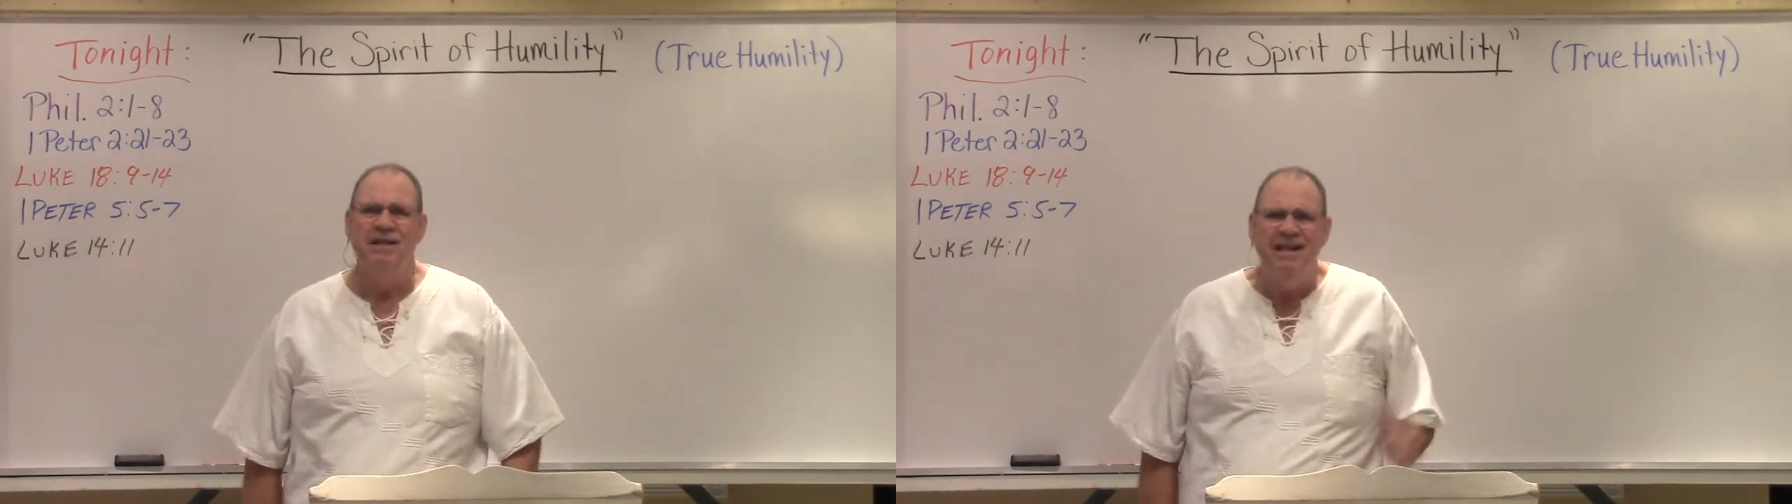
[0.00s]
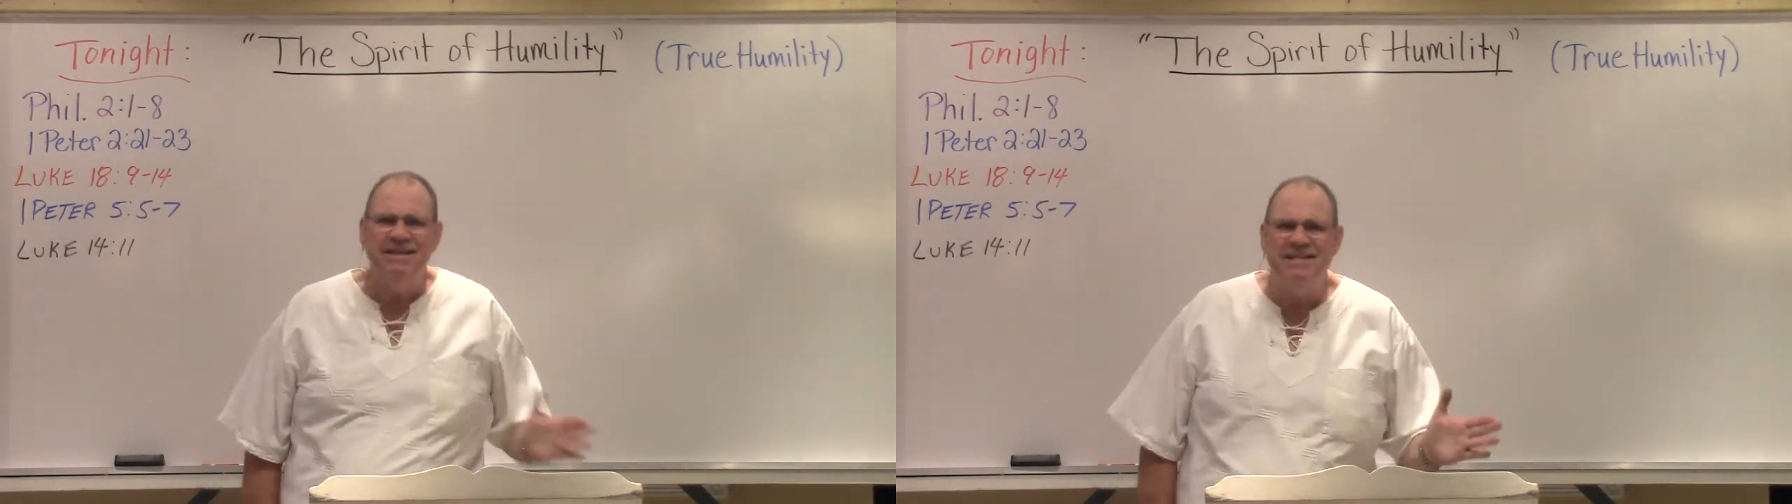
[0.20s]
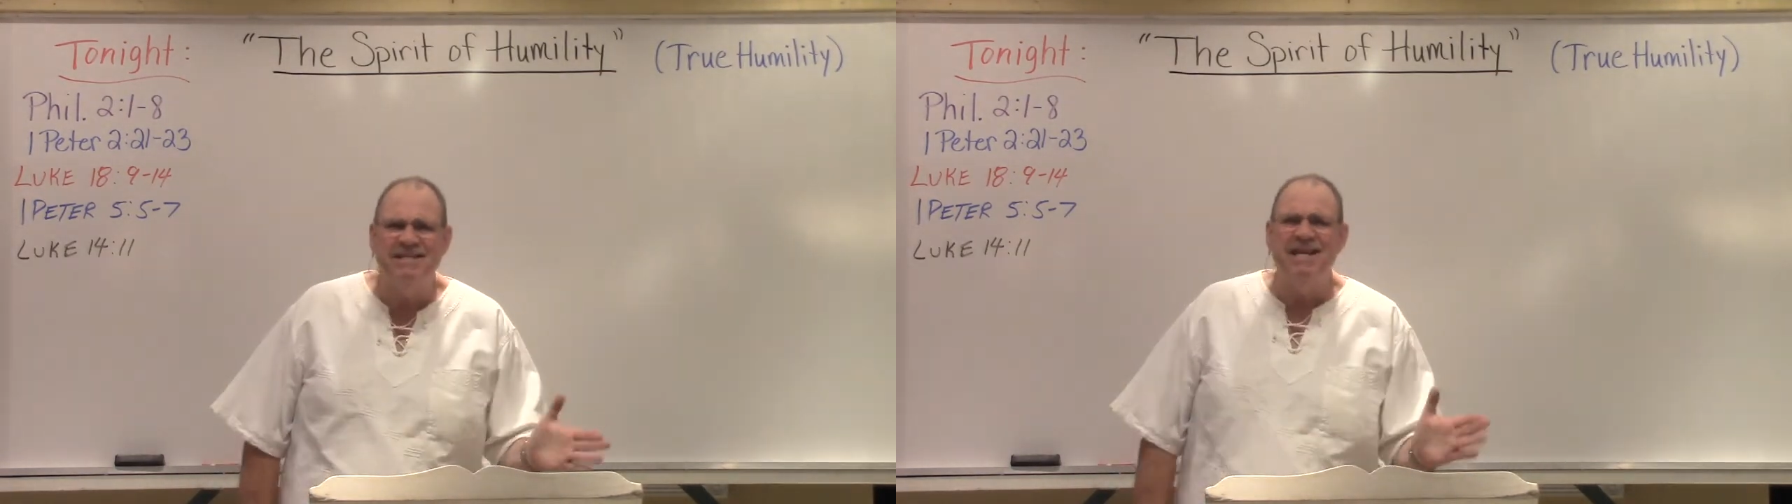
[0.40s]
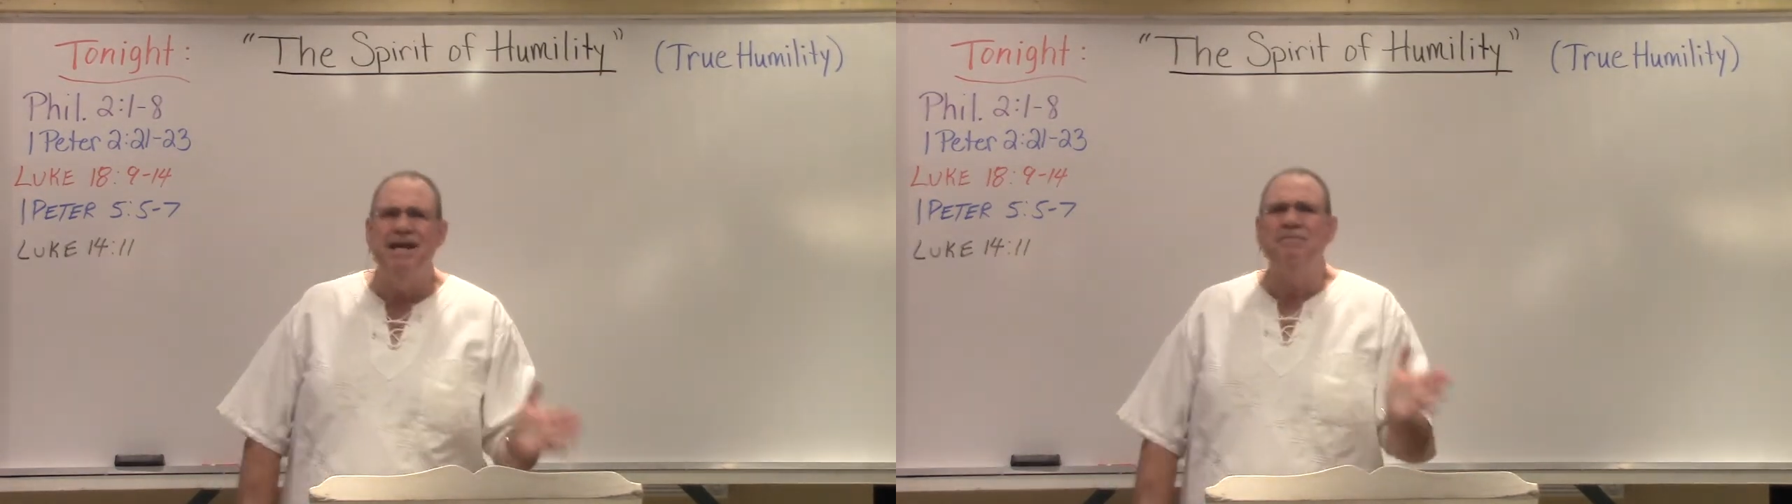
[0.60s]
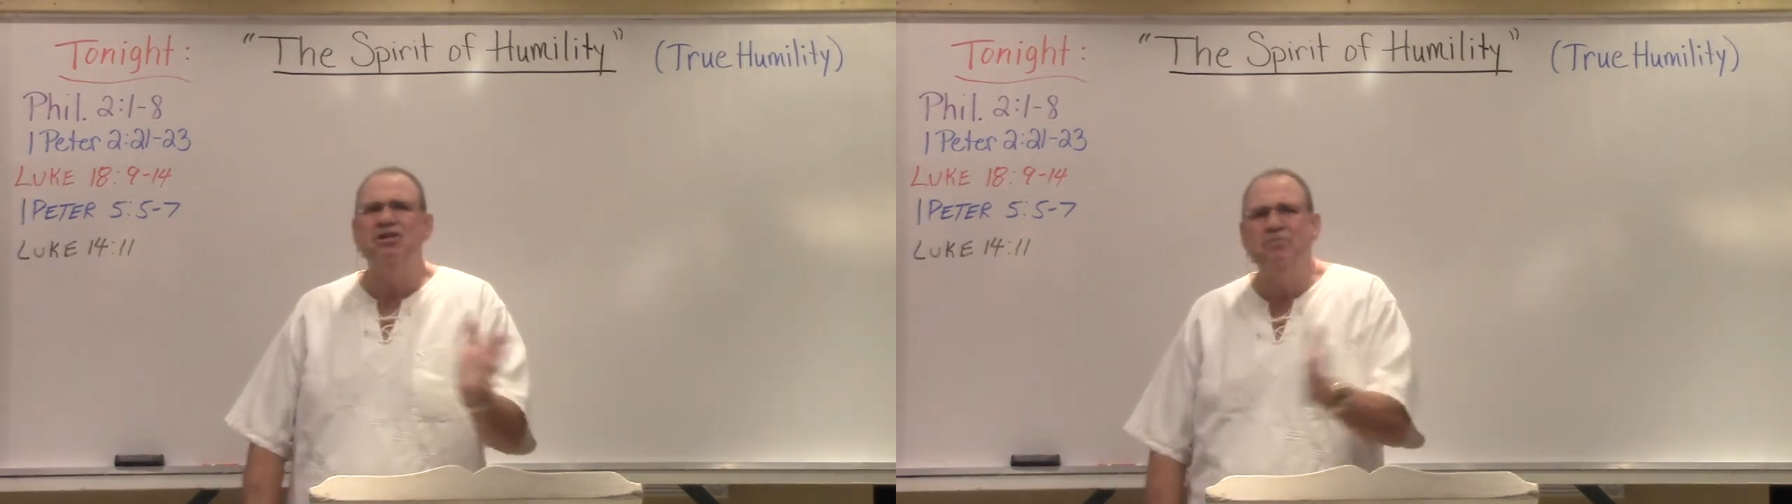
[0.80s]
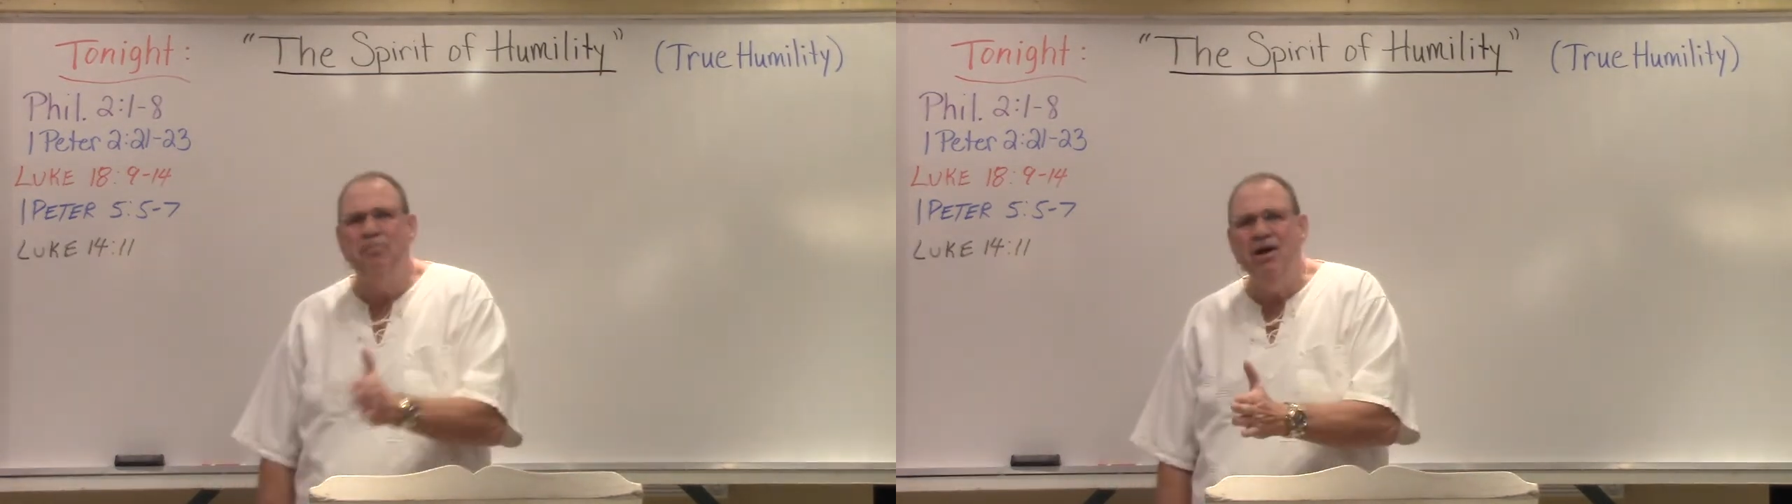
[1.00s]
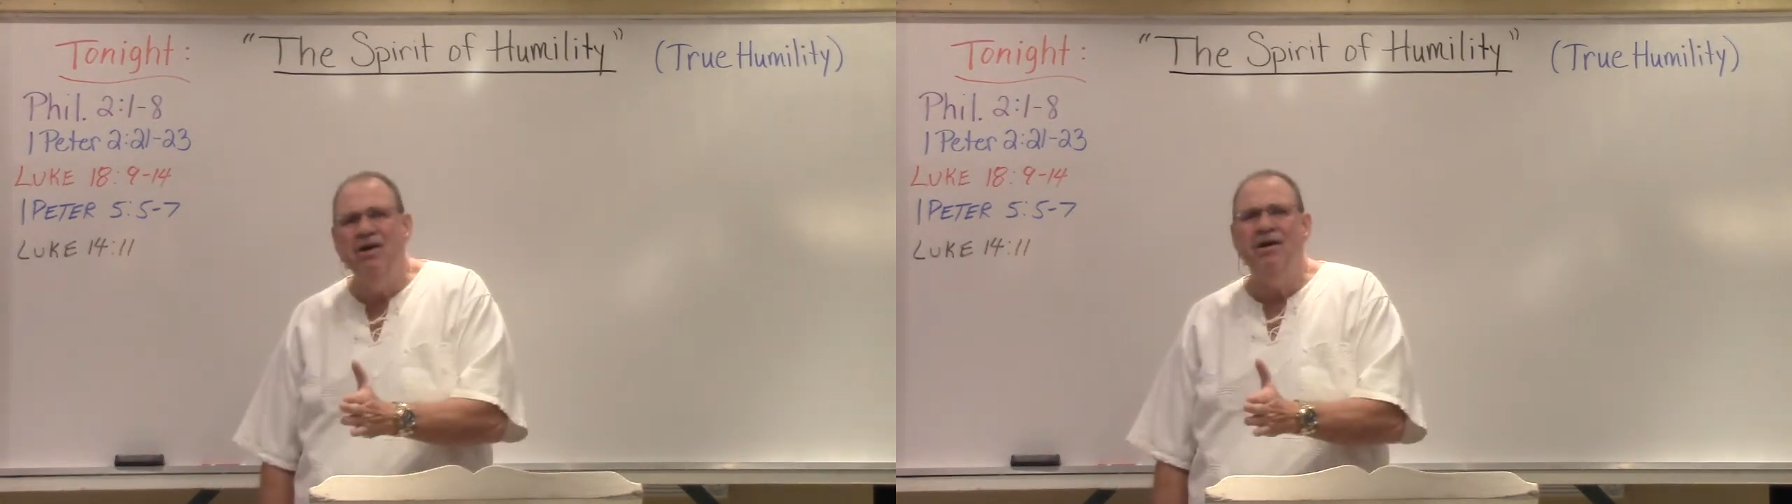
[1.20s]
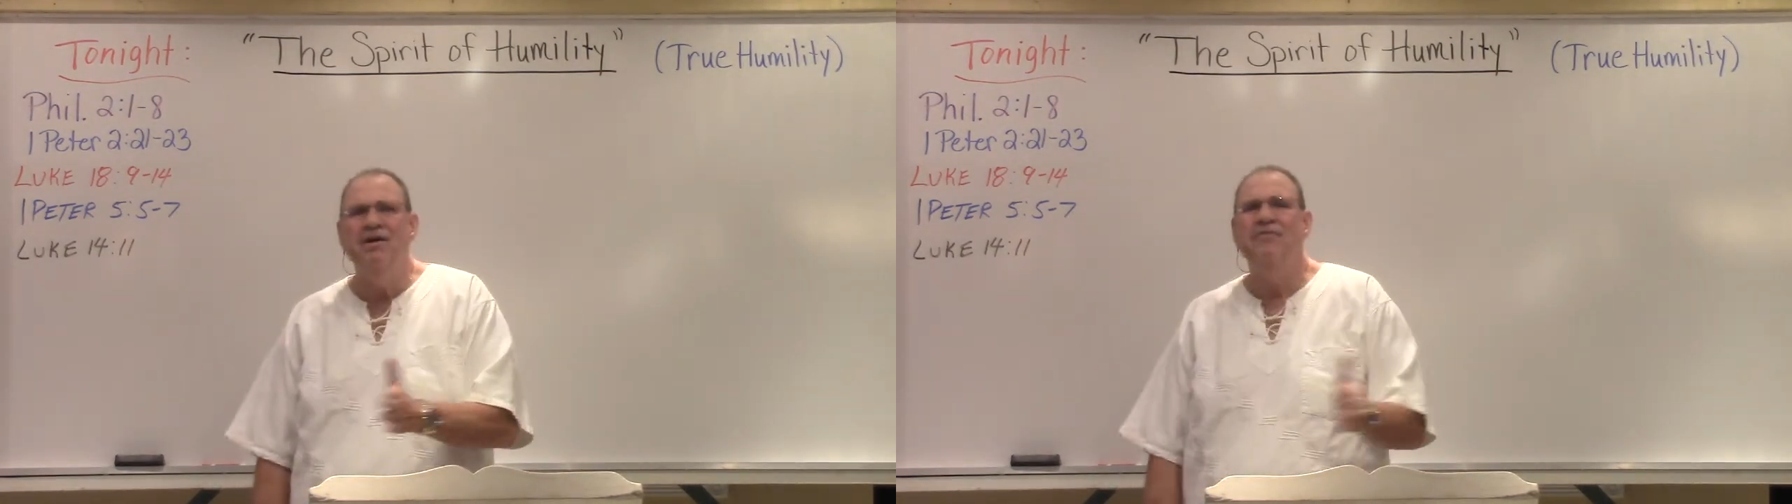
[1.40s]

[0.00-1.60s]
let the same spirit